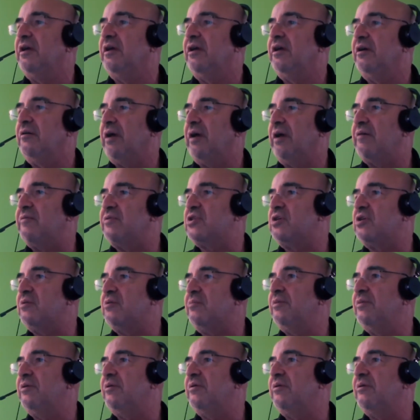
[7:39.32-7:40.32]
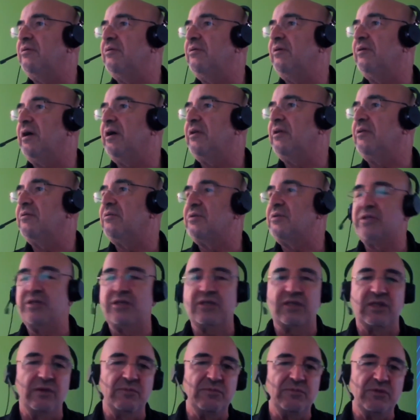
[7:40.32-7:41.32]
We have some other
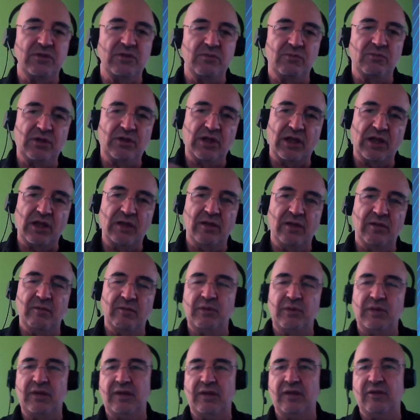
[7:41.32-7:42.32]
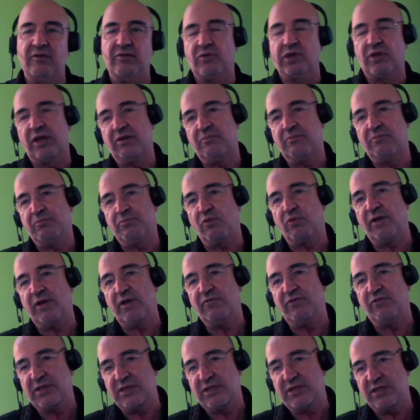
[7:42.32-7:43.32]
systems. We can
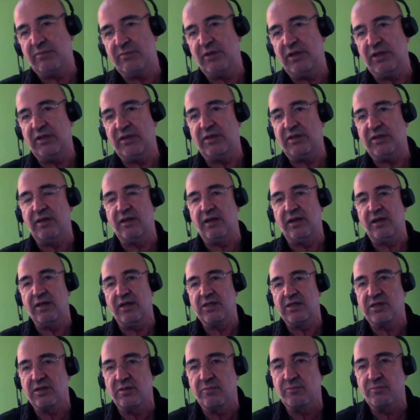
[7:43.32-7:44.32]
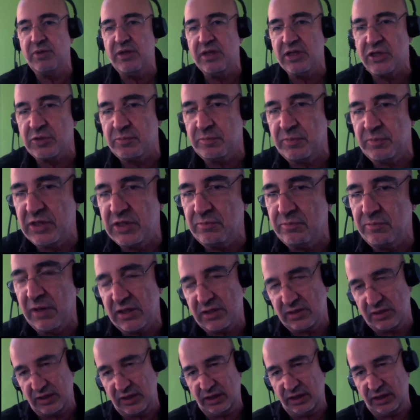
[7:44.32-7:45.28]
provide flexibility as PSPs, but